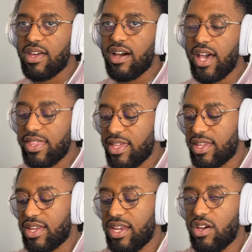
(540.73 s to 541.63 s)

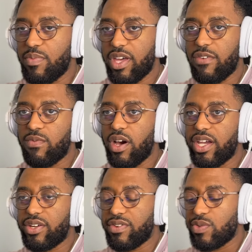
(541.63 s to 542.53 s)
a little bit of
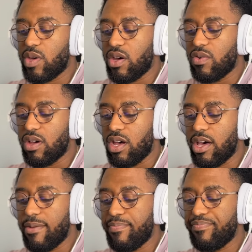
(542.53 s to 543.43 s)
wider as well.
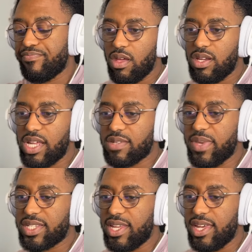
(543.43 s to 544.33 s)
Let's
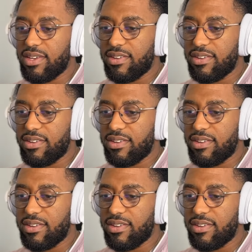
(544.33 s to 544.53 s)
mix it in,